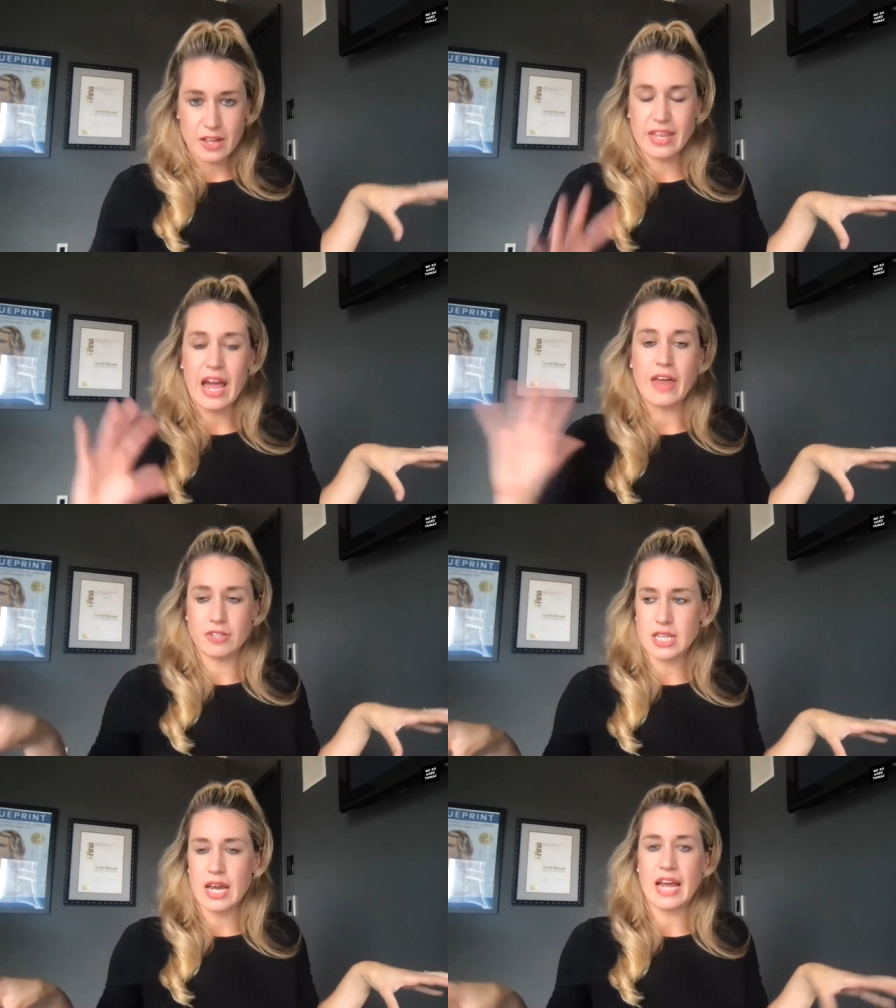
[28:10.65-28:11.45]
But on the
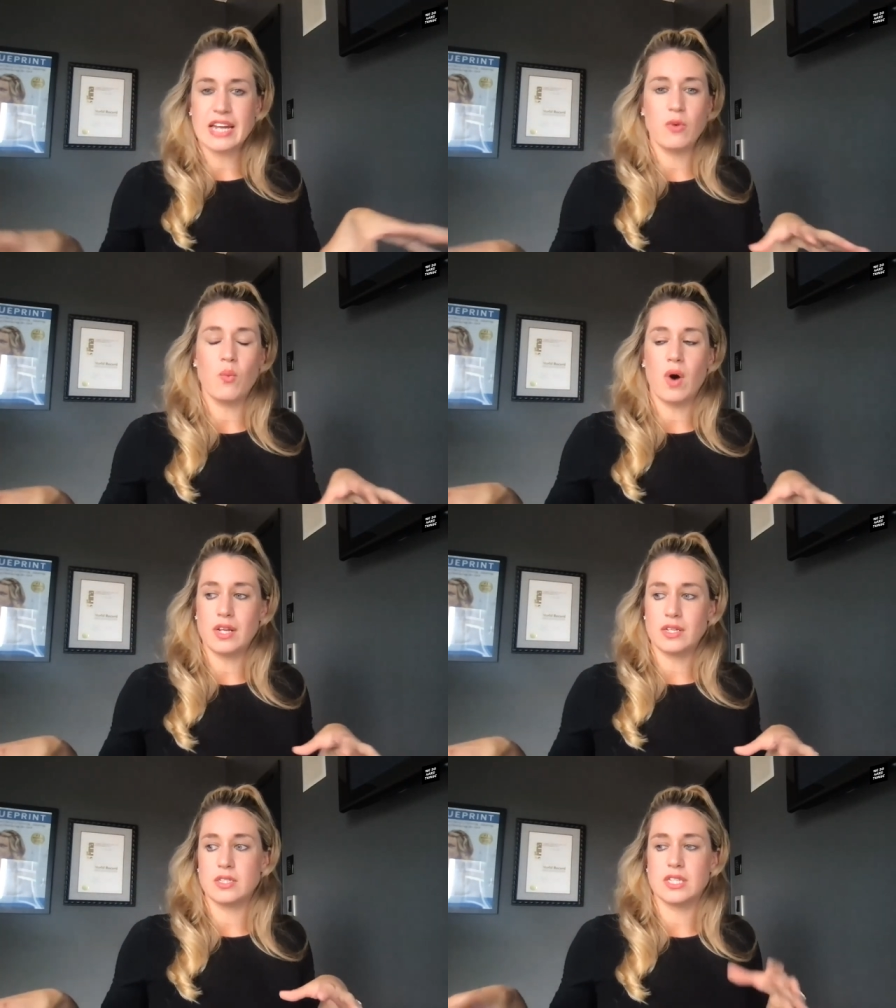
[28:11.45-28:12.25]
other side, I didn't
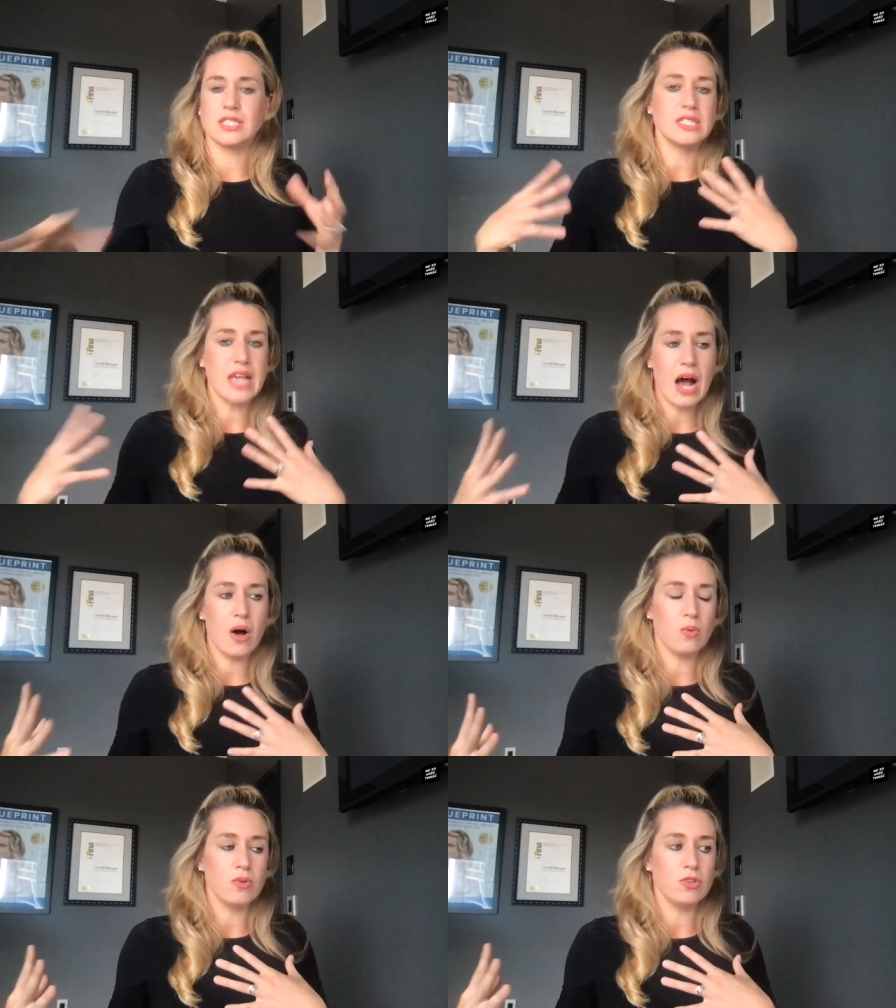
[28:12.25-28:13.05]
want to
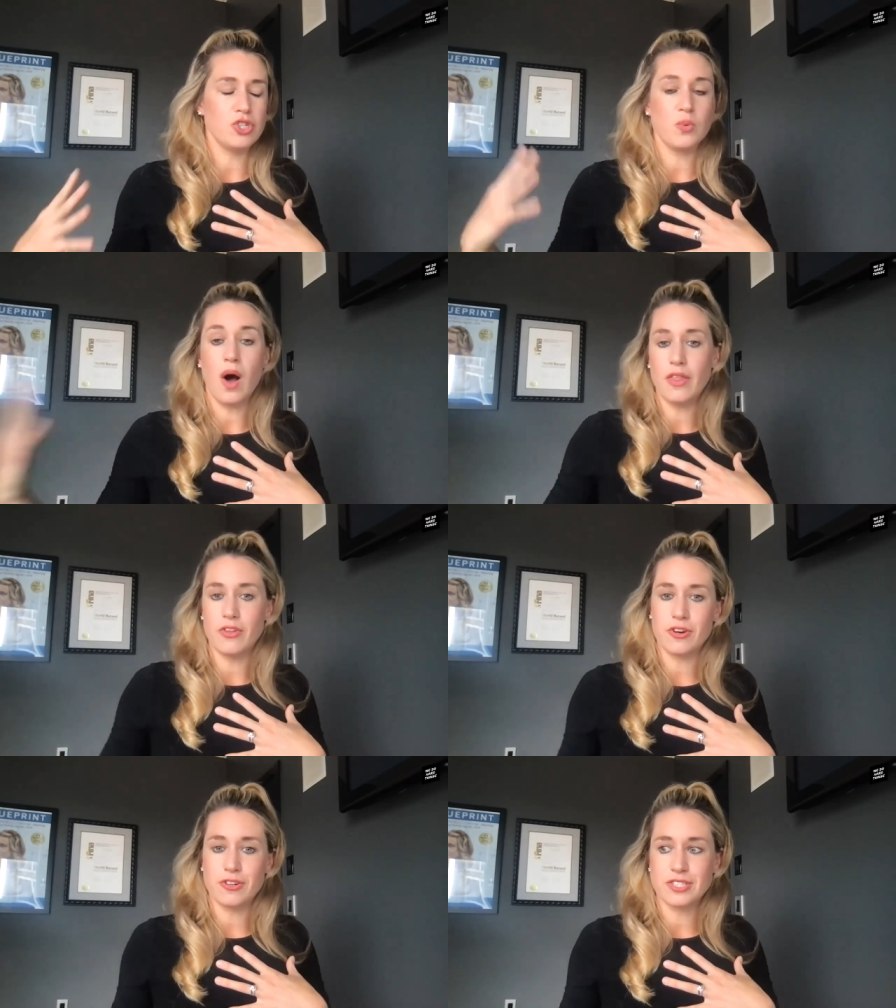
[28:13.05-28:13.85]
sound to
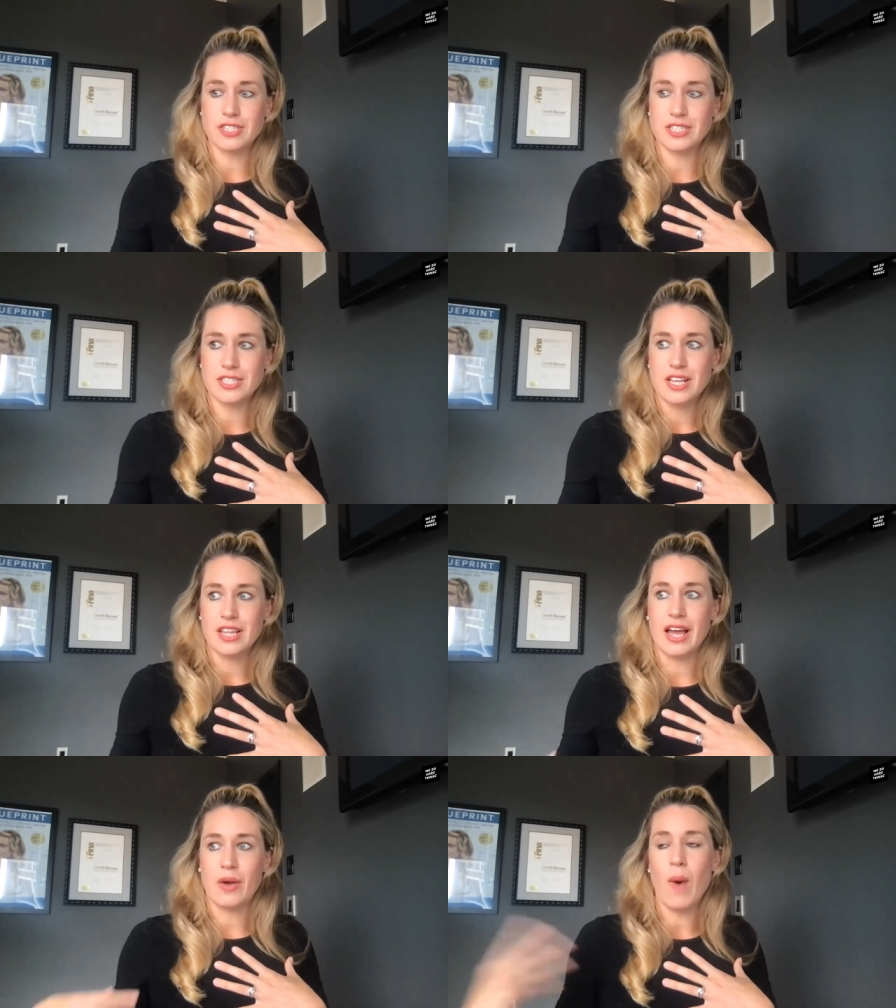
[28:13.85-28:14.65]
others
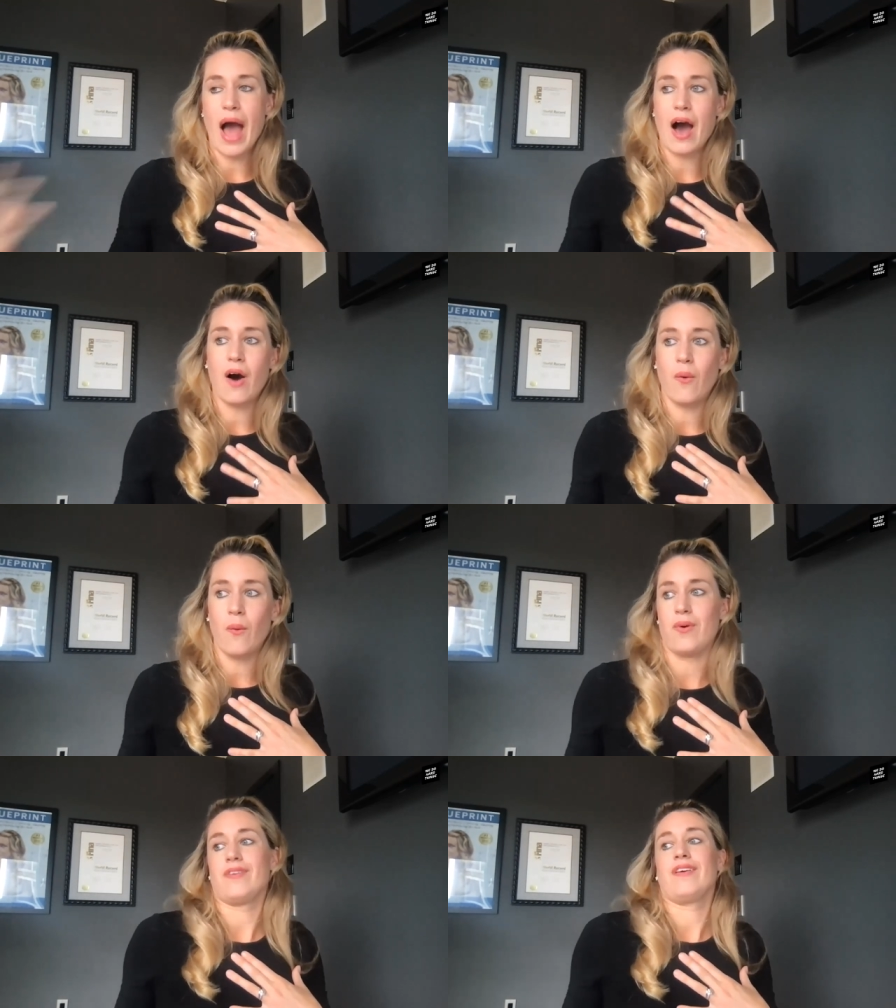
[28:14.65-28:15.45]
like,
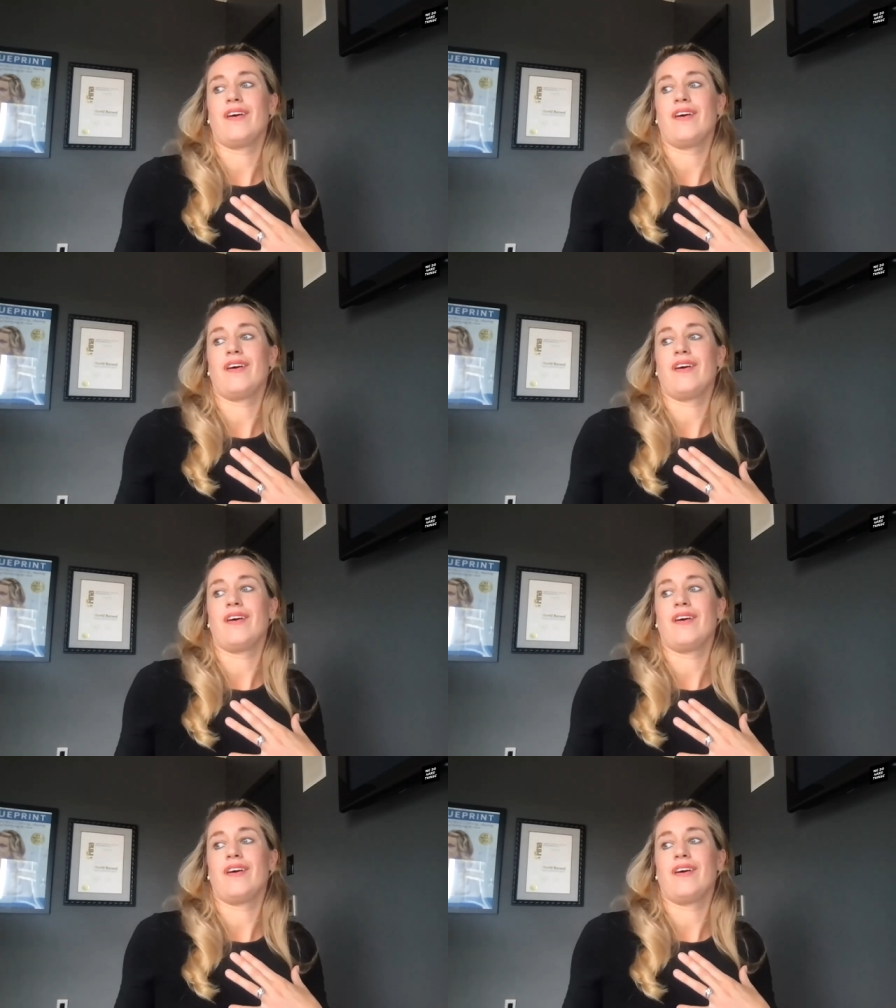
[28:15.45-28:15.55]
wow,